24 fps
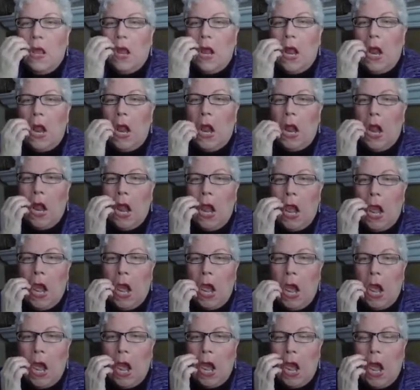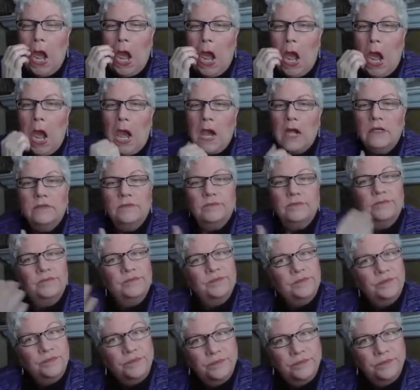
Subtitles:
(not speaking)